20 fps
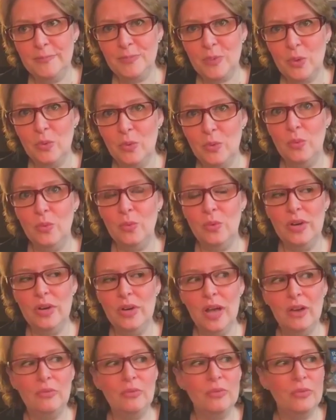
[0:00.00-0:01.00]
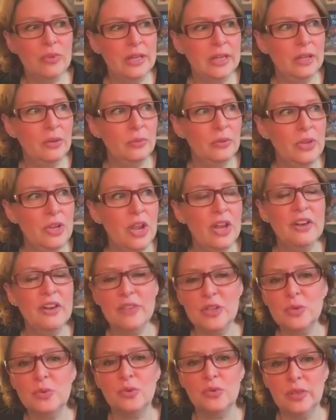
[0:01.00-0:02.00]
none of us
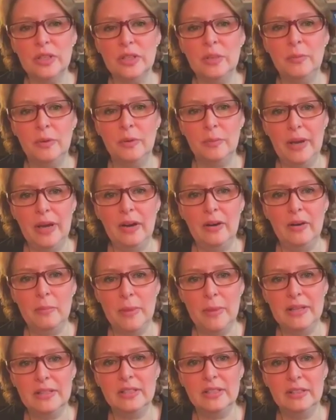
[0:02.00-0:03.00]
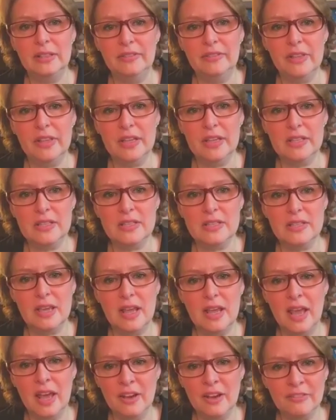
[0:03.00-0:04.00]
were really prepared mentally for this
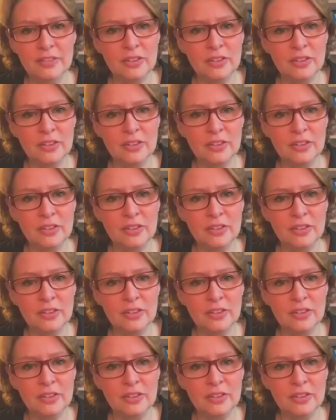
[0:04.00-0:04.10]
ever.